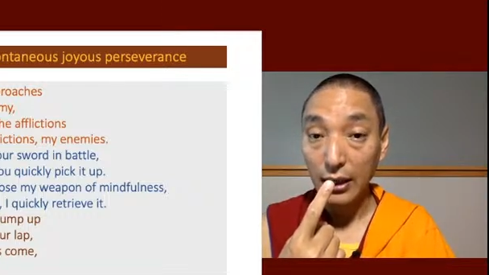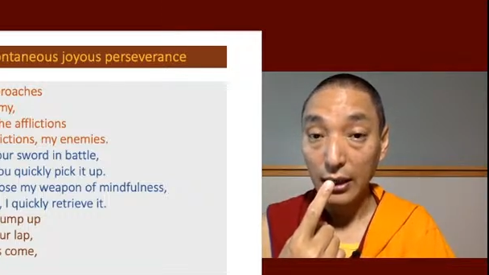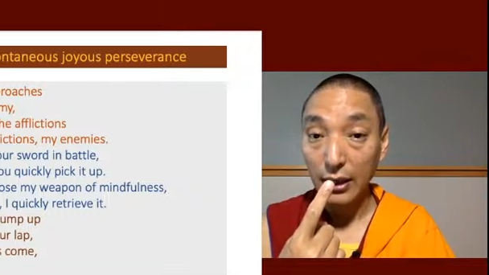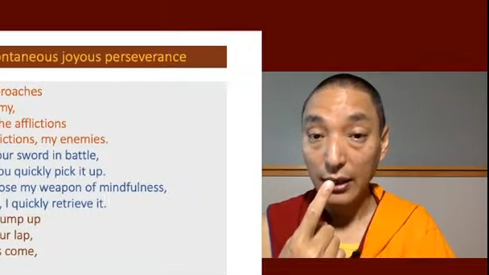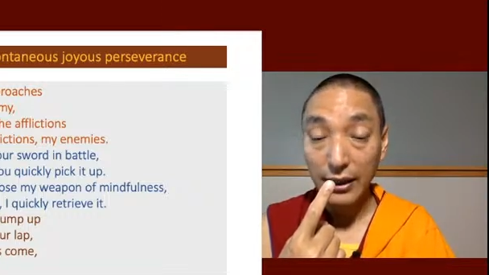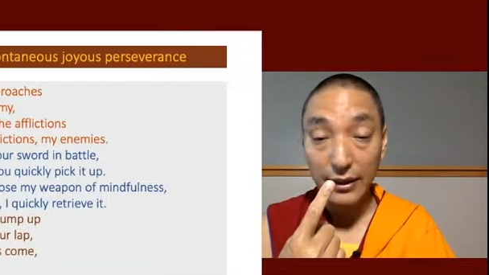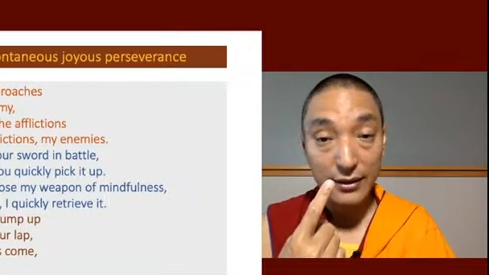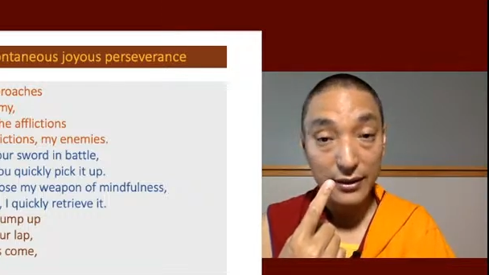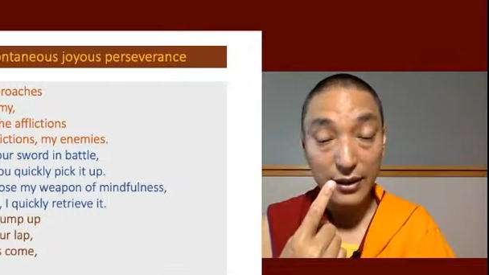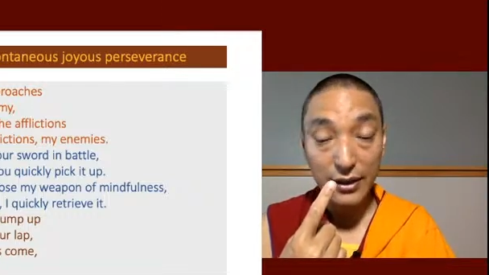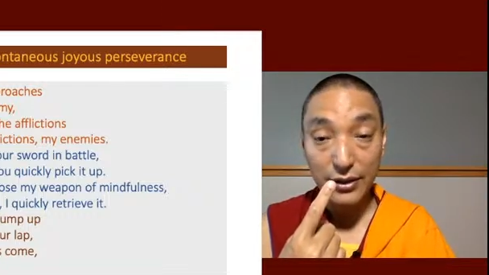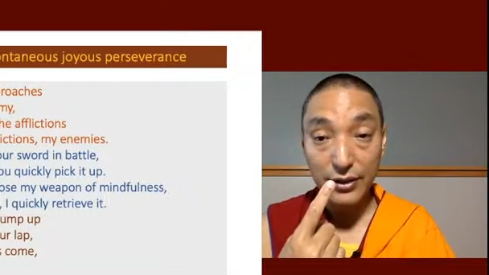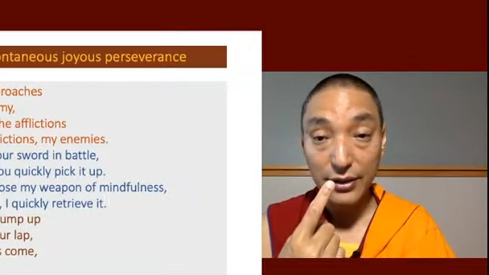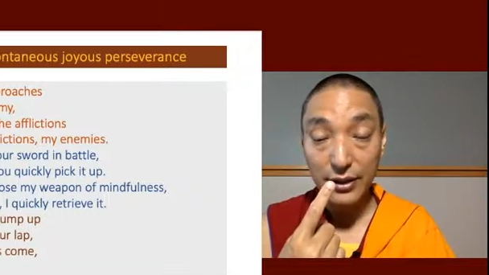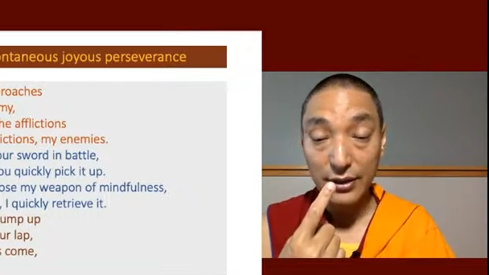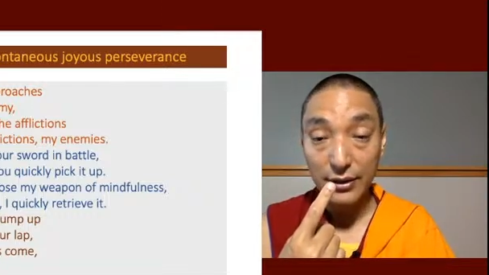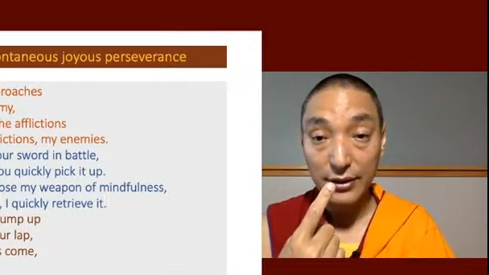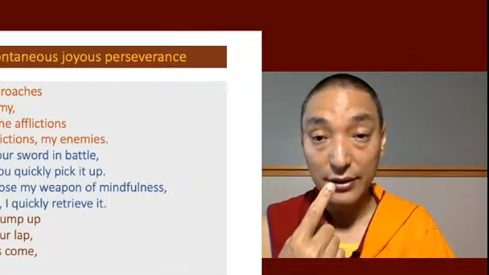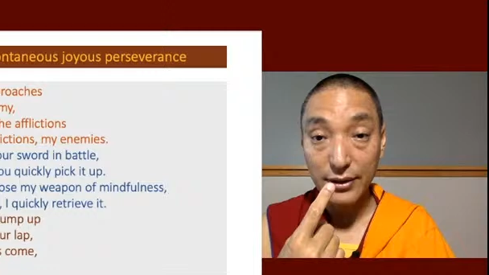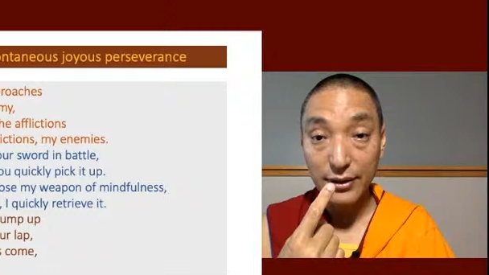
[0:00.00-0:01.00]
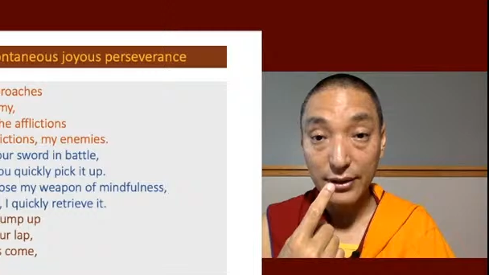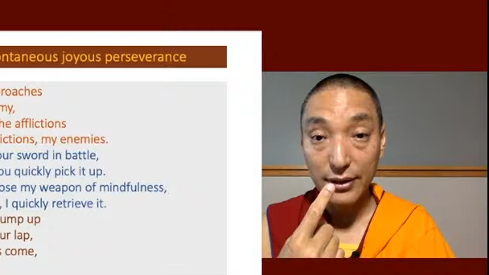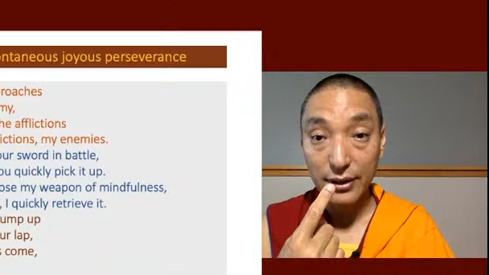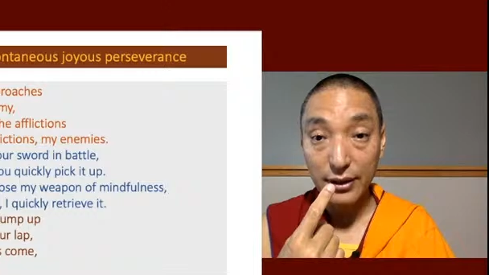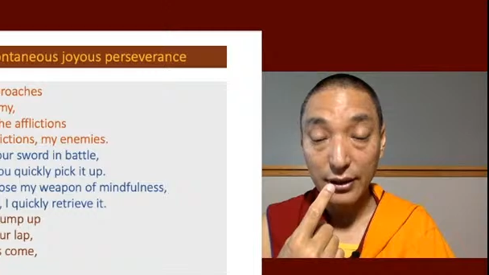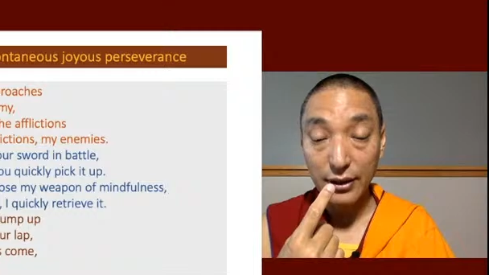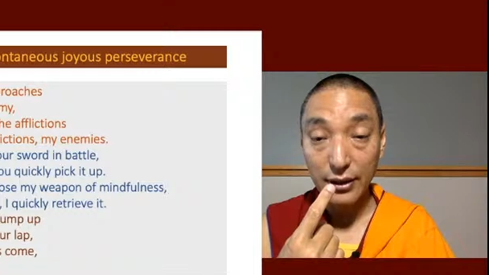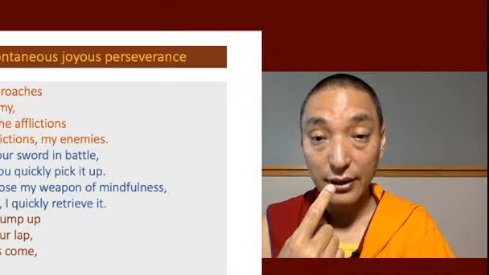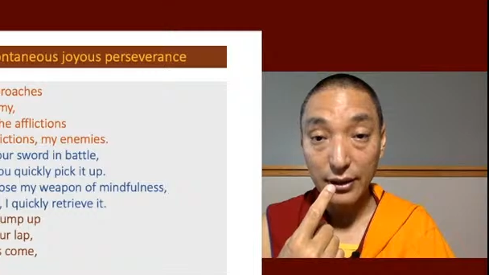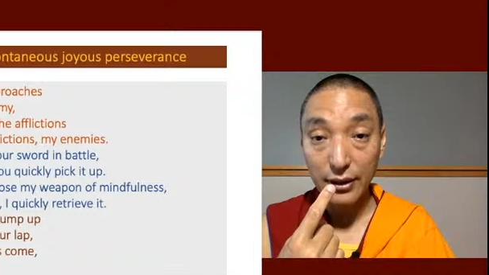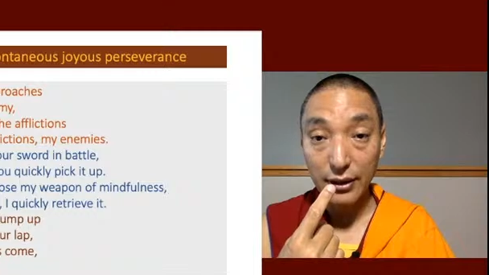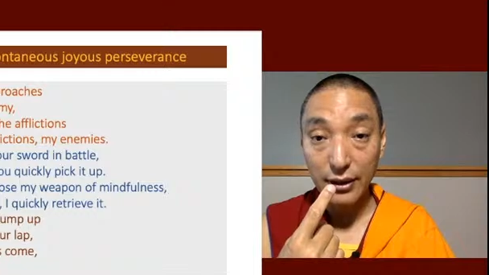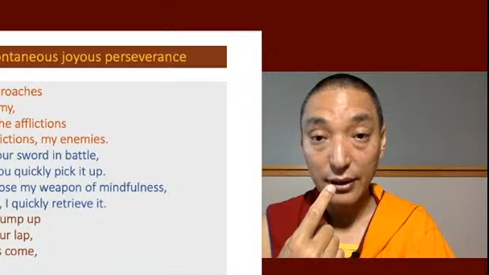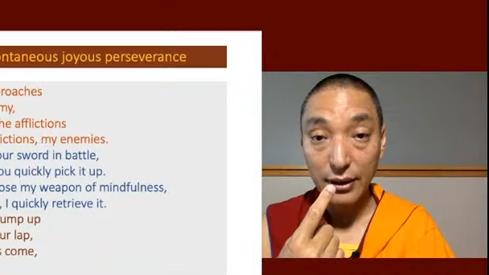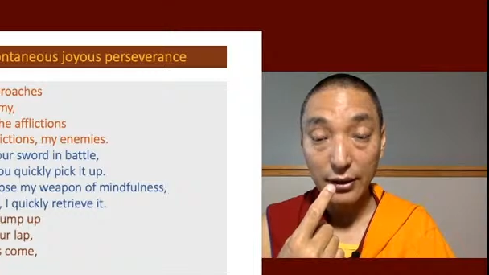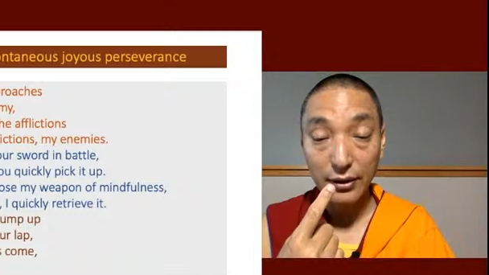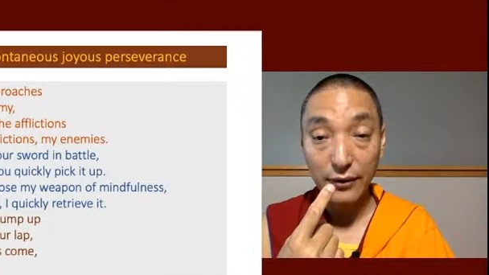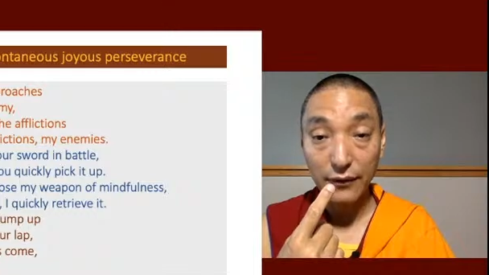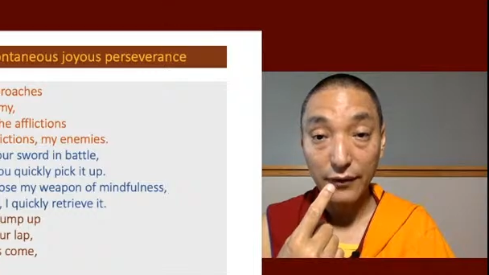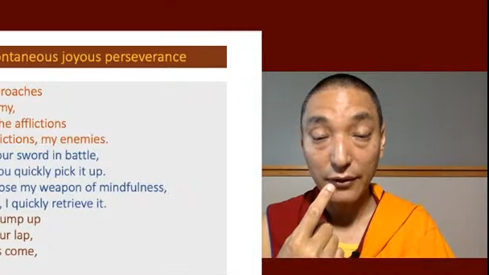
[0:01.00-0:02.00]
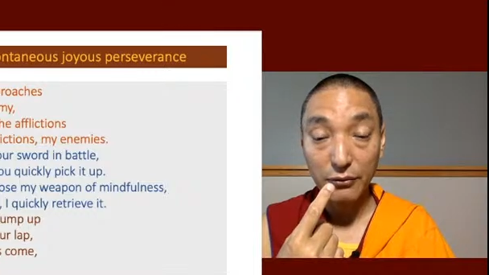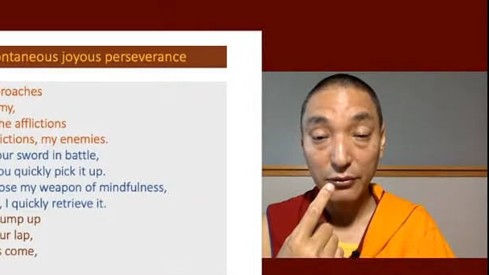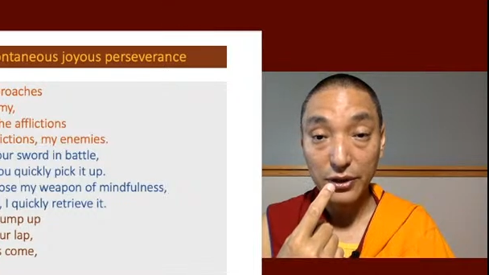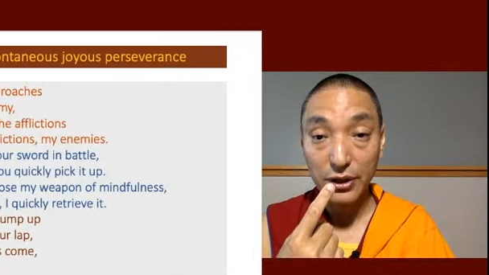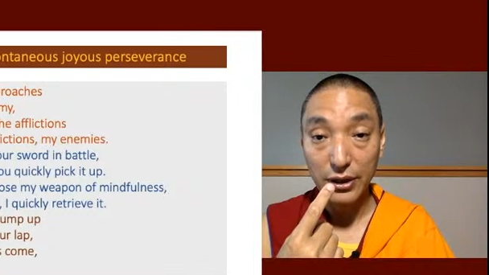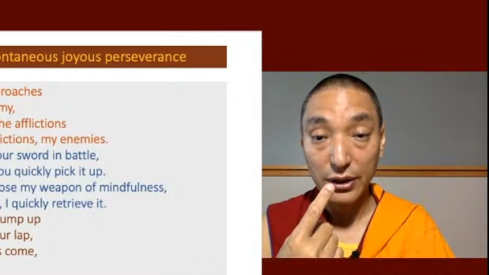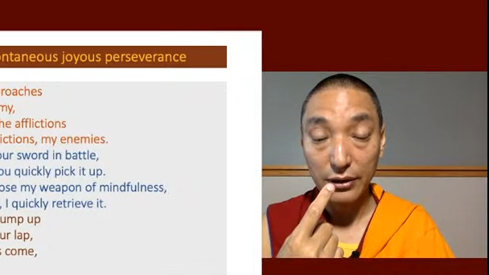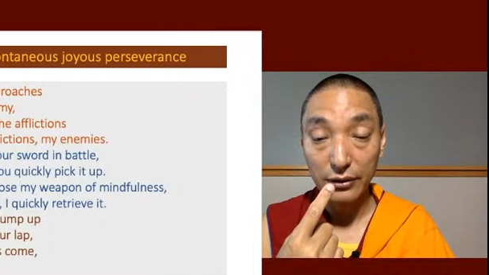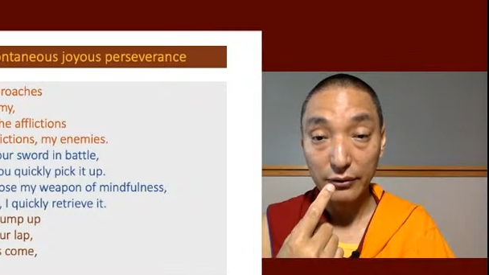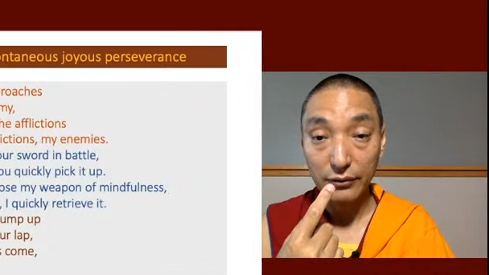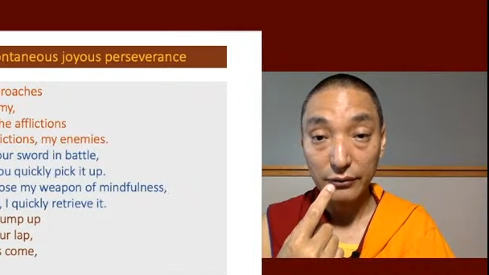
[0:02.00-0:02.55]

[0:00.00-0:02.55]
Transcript: existence in the future.